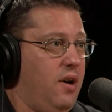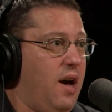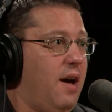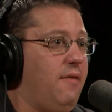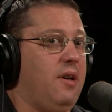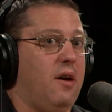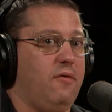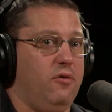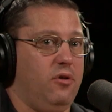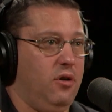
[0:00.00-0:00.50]
You
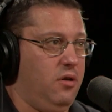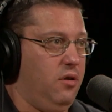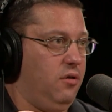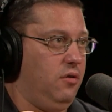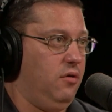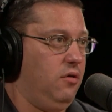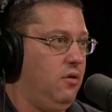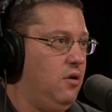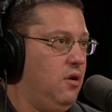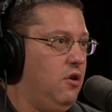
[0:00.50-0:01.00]
have to have
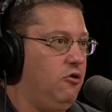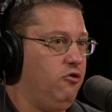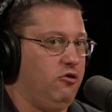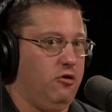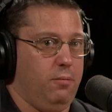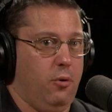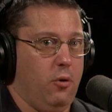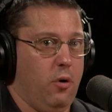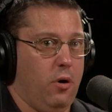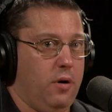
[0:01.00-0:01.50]
good
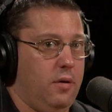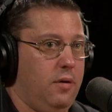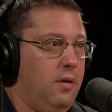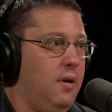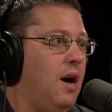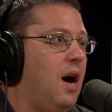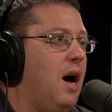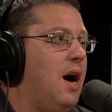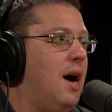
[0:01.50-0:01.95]
support.